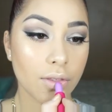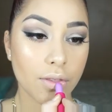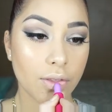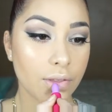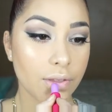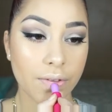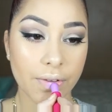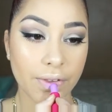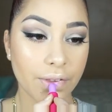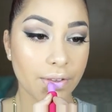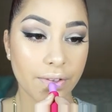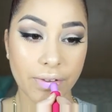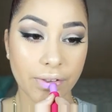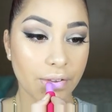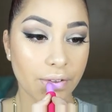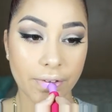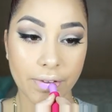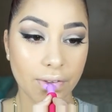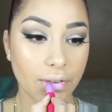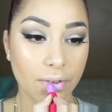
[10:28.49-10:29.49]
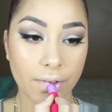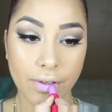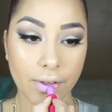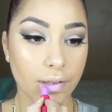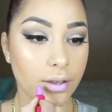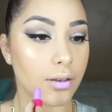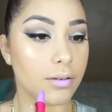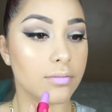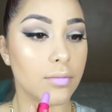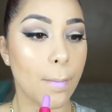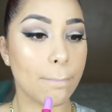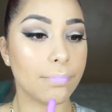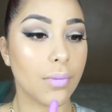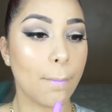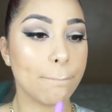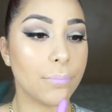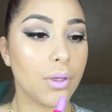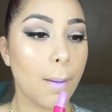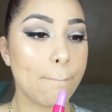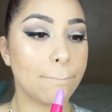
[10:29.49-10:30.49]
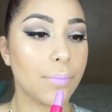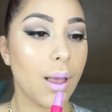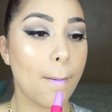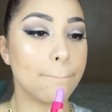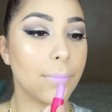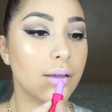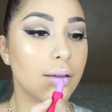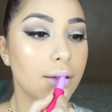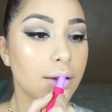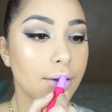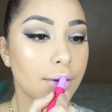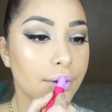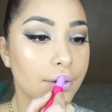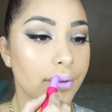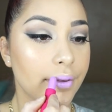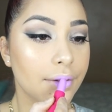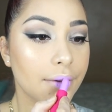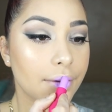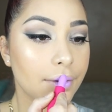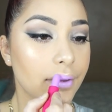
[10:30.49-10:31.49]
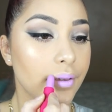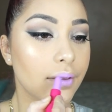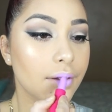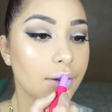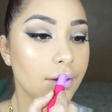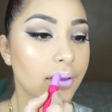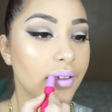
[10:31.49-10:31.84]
So now for lipstick, I did mix 2 lipstick shades.